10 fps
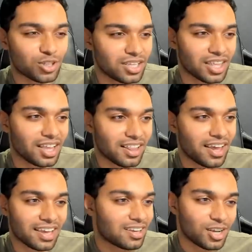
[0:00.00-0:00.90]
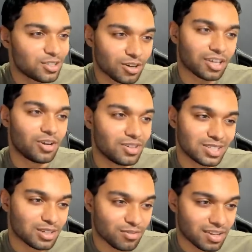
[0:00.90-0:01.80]
think like kids are cute and
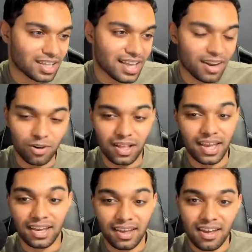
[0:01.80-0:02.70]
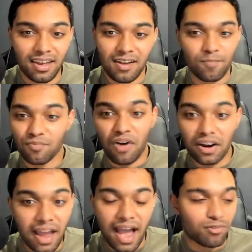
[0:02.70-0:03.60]
stuff like that, or like fun
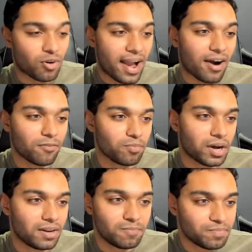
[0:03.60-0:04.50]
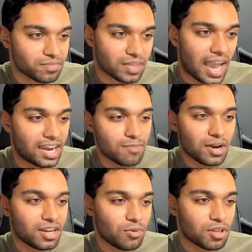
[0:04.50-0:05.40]
to have around. But
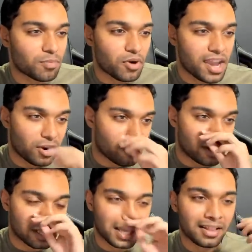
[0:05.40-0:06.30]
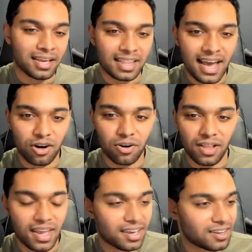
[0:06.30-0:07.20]
anybody with a brain or anything like that, or
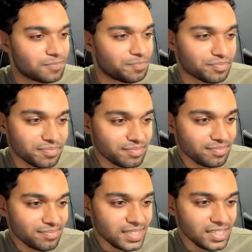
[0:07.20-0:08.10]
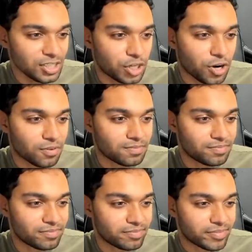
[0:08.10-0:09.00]
like, you know,
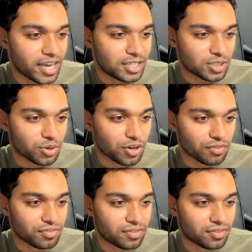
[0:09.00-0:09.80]
any sort of